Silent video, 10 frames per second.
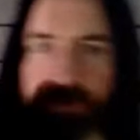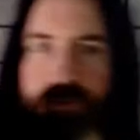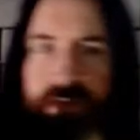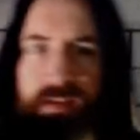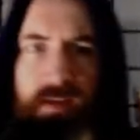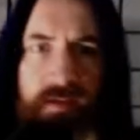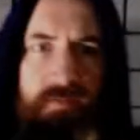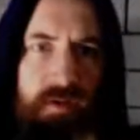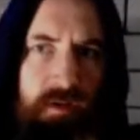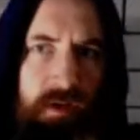checking that. If
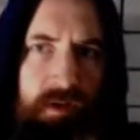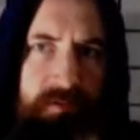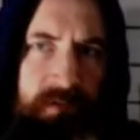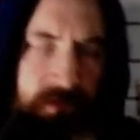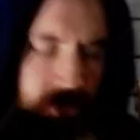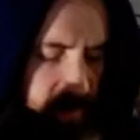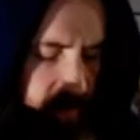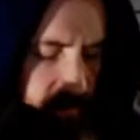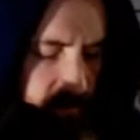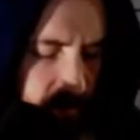you're sitting in the
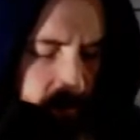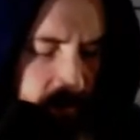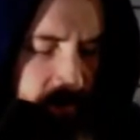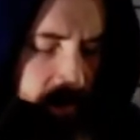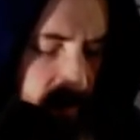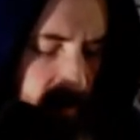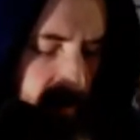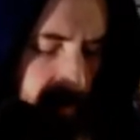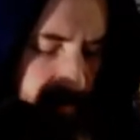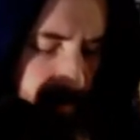chat there, feel free to say
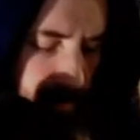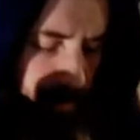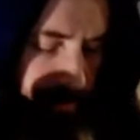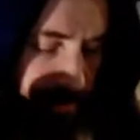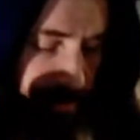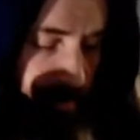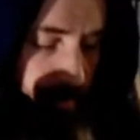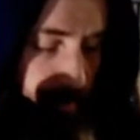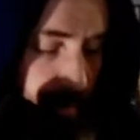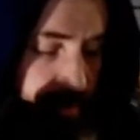hello, how's it going? I'm just going to go
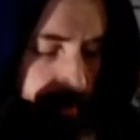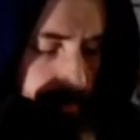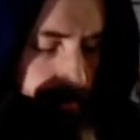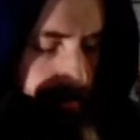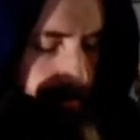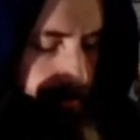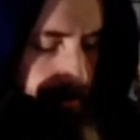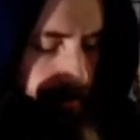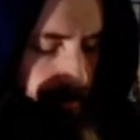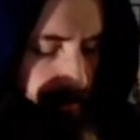over major,
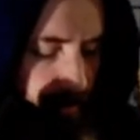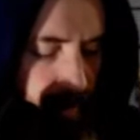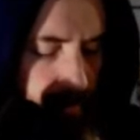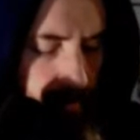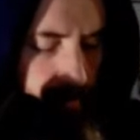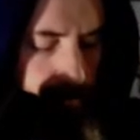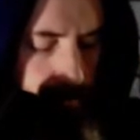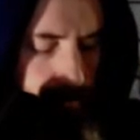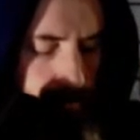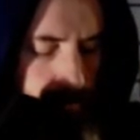minor,
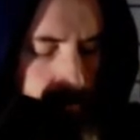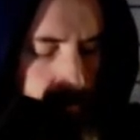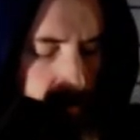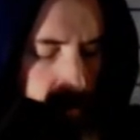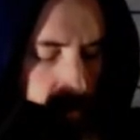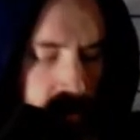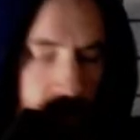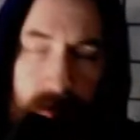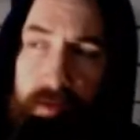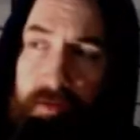
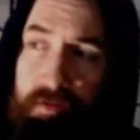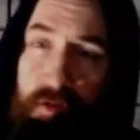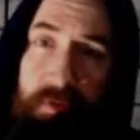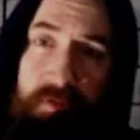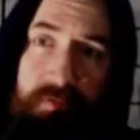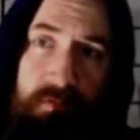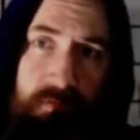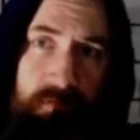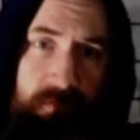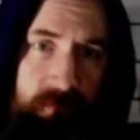and dominant
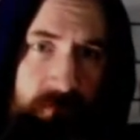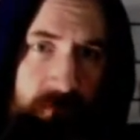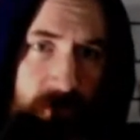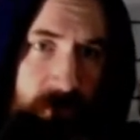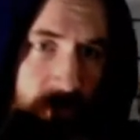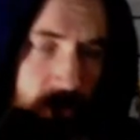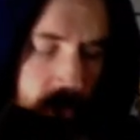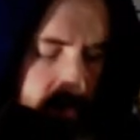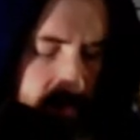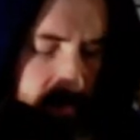songs, dominant
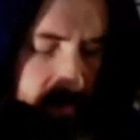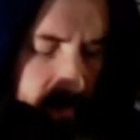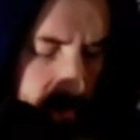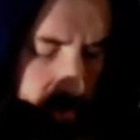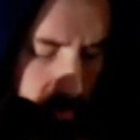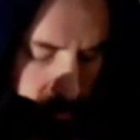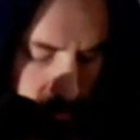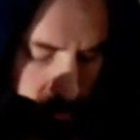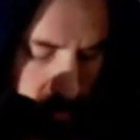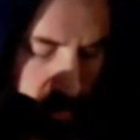chords, just like that. So
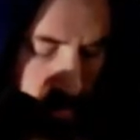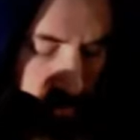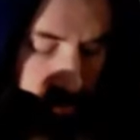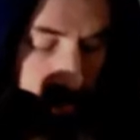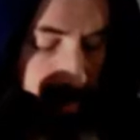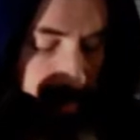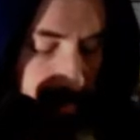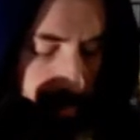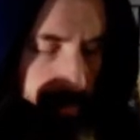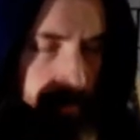I'm going to play a
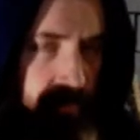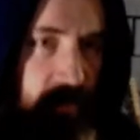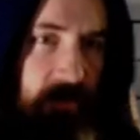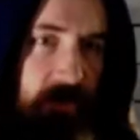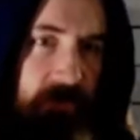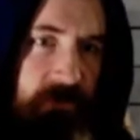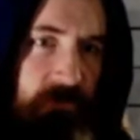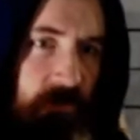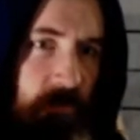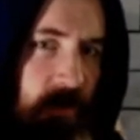chord, let it sit
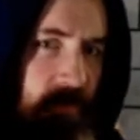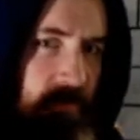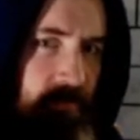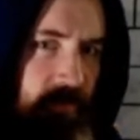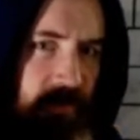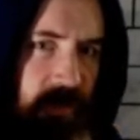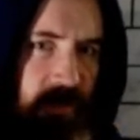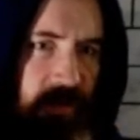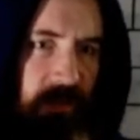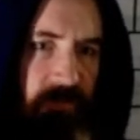for a while. You take a
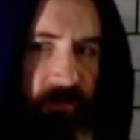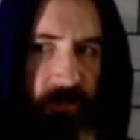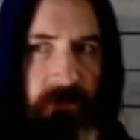guess.